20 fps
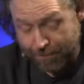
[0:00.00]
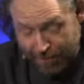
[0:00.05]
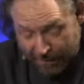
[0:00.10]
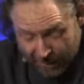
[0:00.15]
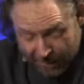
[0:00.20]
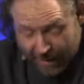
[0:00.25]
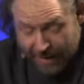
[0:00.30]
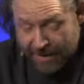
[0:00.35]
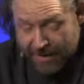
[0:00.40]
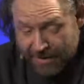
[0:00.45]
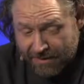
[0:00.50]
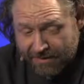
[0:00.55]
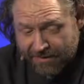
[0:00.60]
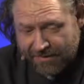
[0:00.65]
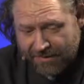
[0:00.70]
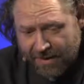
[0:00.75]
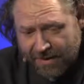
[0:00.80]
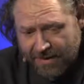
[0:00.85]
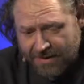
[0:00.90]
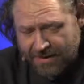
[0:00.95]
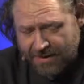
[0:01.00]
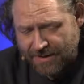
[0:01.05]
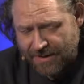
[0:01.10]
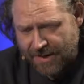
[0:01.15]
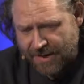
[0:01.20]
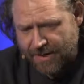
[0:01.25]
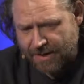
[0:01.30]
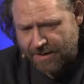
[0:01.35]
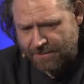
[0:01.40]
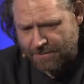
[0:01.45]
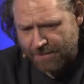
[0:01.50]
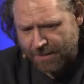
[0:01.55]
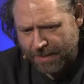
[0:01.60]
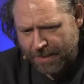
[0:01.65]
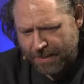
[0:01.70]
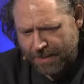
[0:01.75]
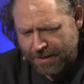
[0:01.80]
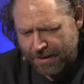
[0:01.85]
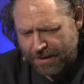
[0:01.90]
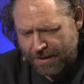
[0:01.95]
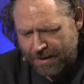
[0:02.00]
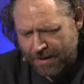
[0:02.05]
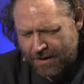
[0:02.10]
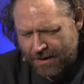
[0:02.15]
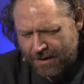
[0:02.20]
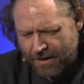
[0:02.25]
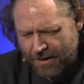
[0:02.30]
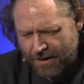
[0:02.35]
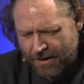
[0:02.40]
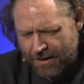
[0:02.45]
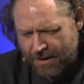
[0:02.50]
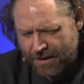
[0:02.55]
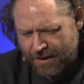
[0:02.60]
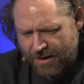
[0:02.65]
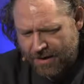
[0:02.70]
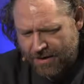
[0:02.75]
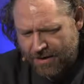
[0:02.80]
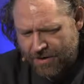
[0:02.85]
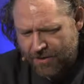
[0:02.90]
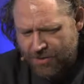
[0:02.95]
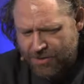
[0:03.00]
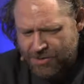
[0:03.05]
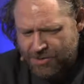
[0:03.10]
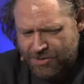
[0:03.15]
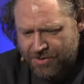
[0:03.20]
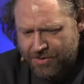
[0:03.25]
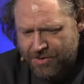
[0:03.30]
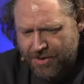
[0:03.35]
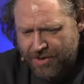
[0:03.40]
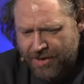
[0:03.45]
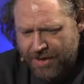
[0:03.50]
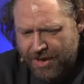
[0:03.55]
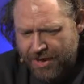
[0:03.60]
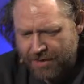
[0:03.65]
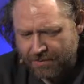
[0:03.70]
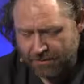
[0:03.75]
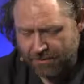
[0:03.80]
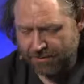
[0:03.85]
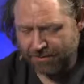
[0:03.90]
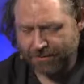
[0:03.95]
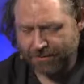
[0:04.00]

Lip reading: believe that that what you're looking at,